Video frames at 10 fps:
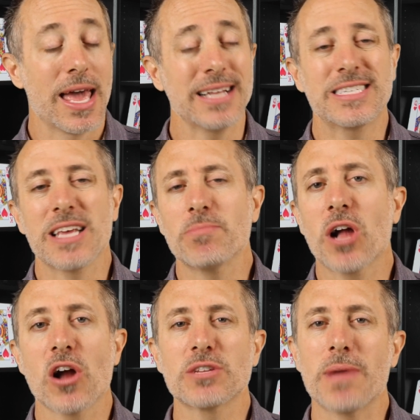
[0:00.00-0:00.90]
And some
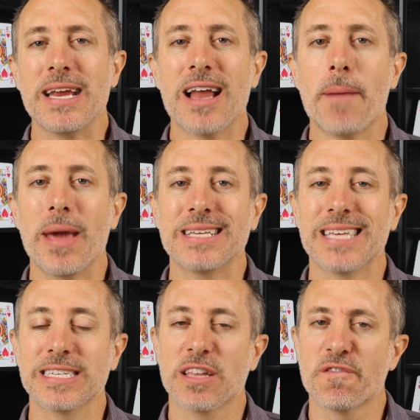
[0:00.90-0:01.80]
cards might not make
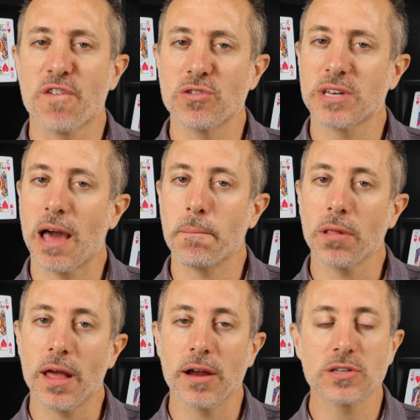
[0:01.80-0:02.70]
sense to first time
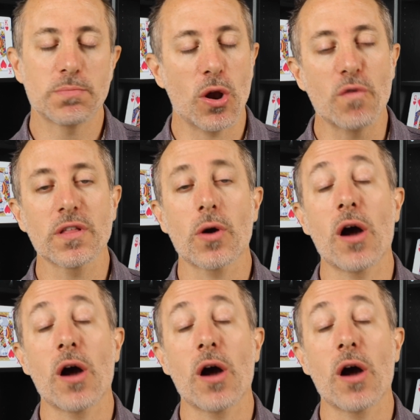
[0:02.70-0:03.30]
players, but over the,